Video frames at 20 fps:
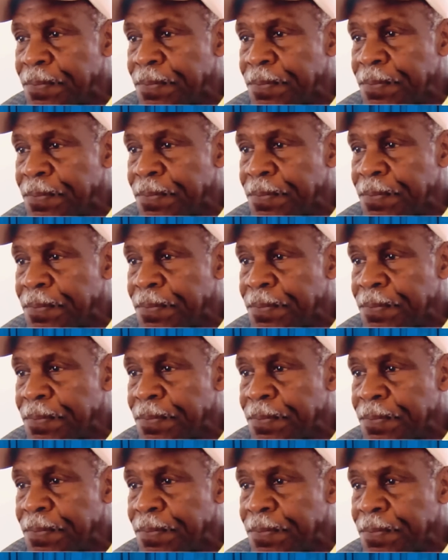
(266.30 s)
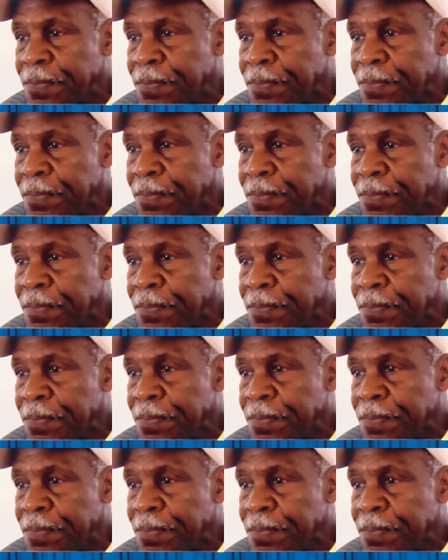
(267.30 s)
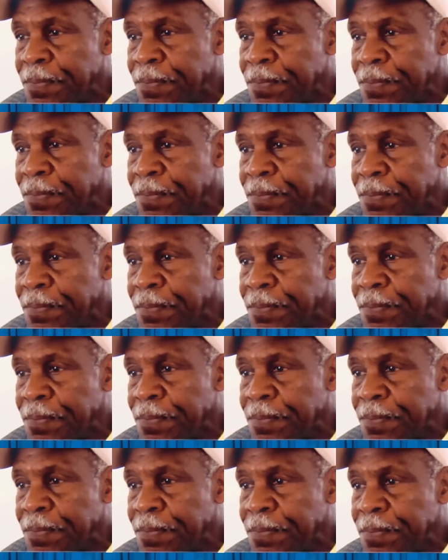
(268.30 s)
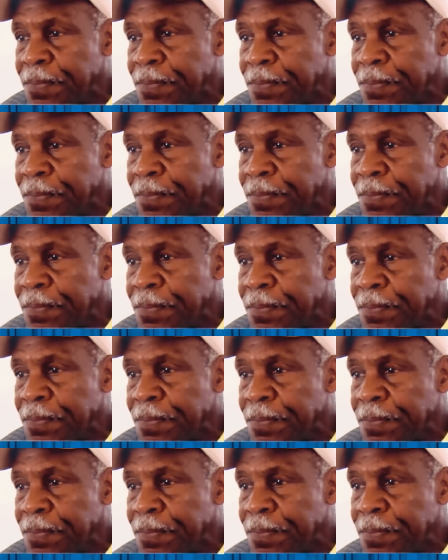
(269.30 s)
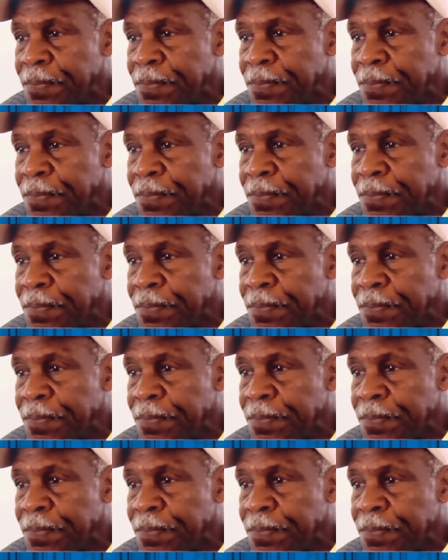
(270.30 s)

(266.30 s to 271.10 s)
(not speaking)